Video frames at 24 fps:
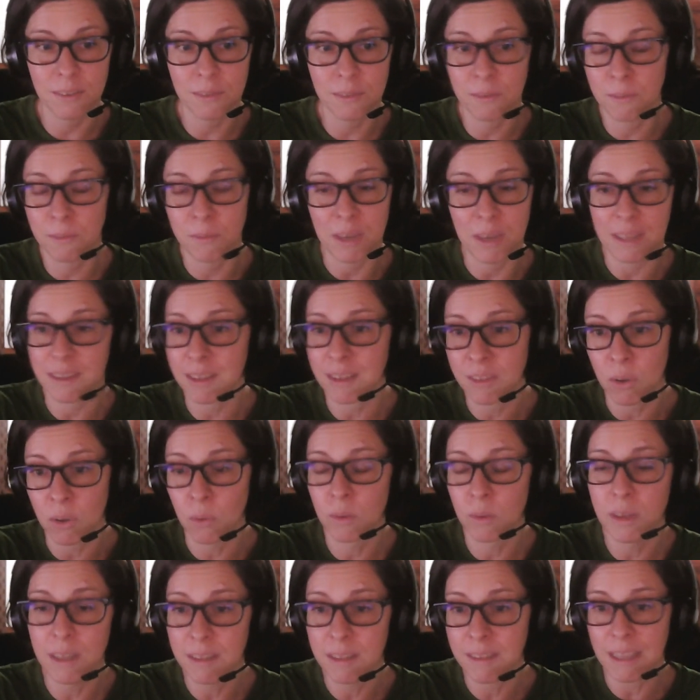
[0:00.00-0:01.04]
well, that's
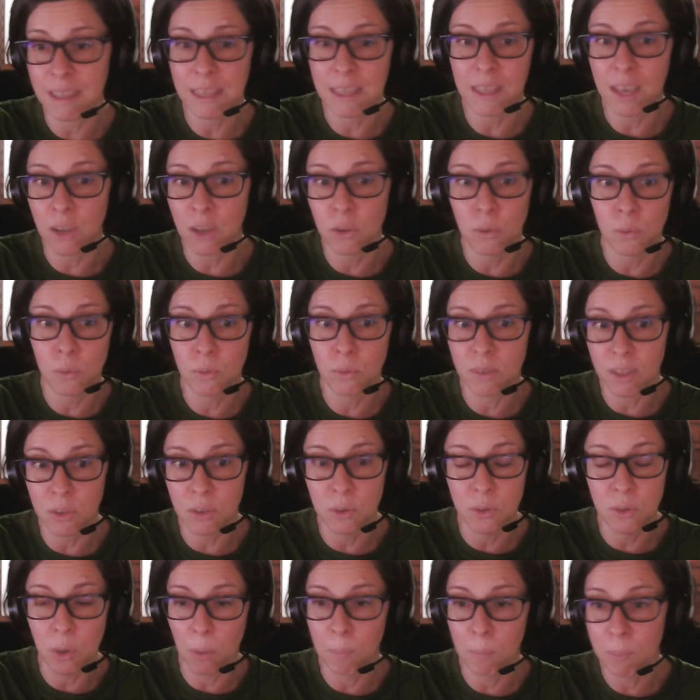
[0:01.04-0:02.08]
only the thing that you use and
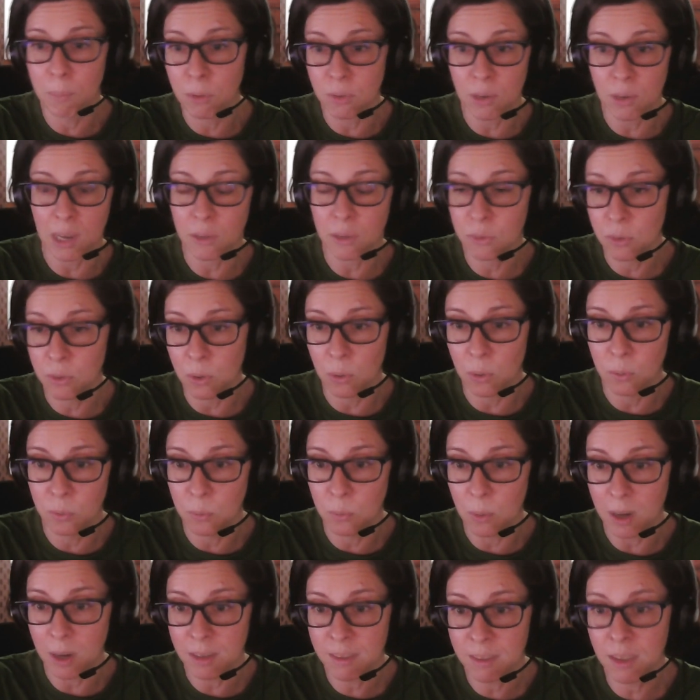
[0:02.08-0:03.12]
you don't put down your own
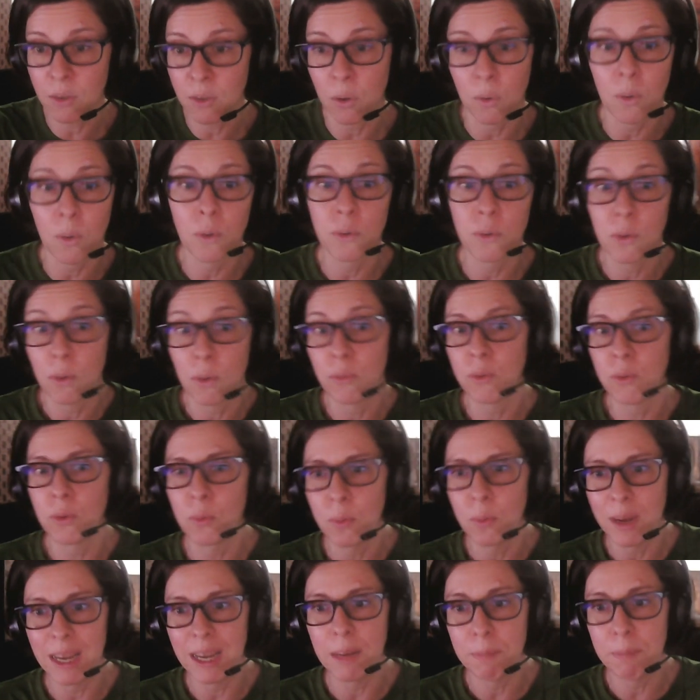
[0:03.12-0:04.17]
writing, or are you going to
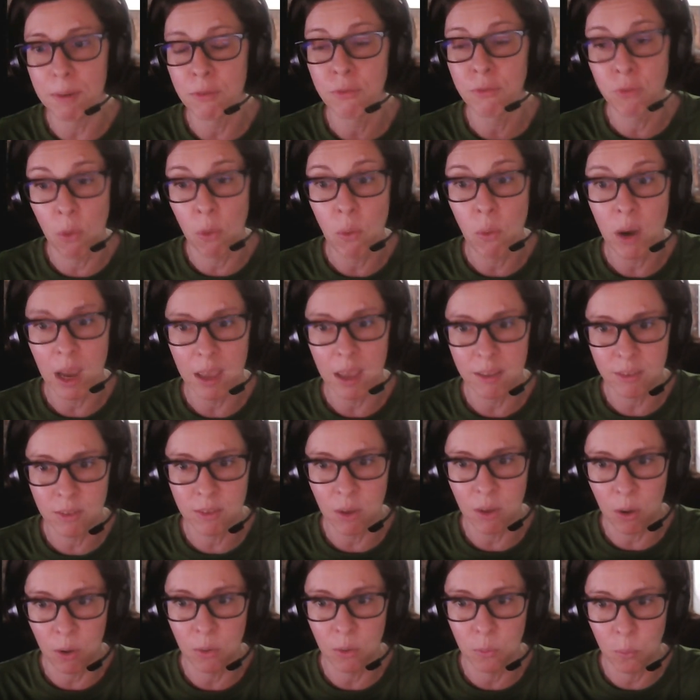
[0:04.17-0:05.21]
really be focused
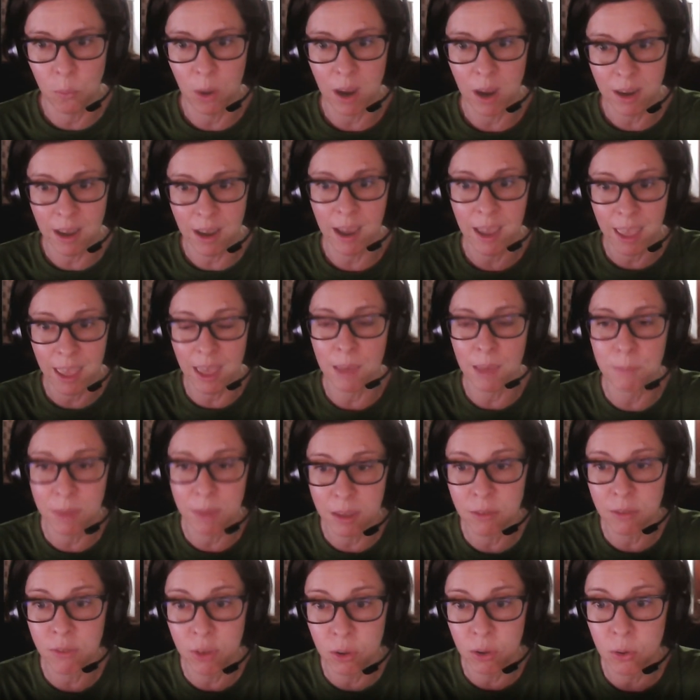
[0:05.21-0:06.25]
on what I am
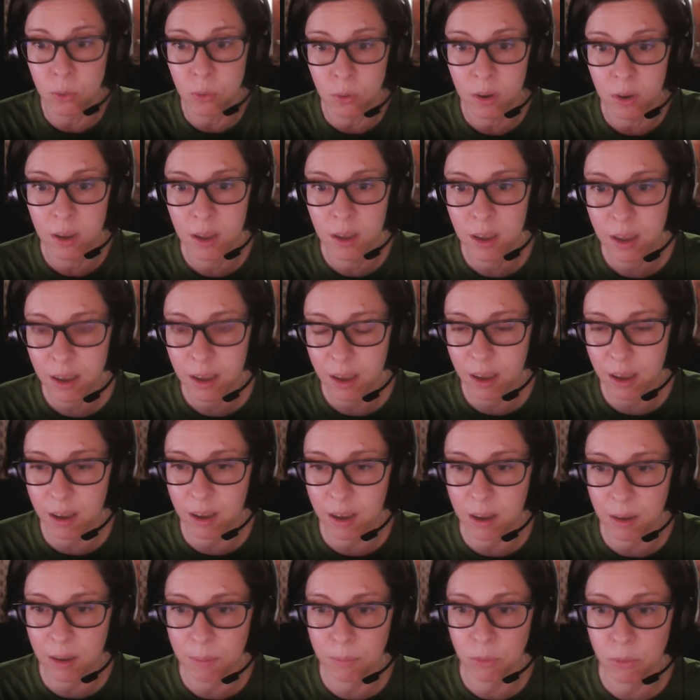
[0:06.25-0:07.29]
giving you
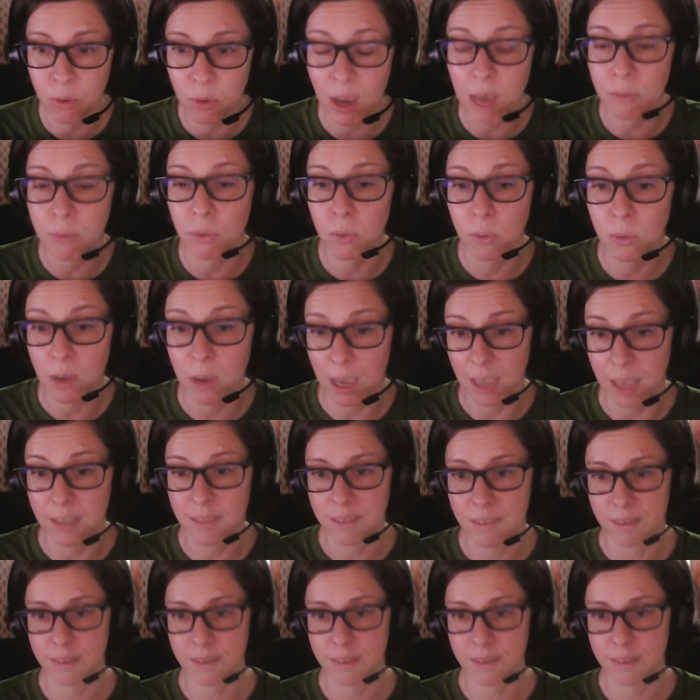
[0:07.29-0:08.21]
to have a look at?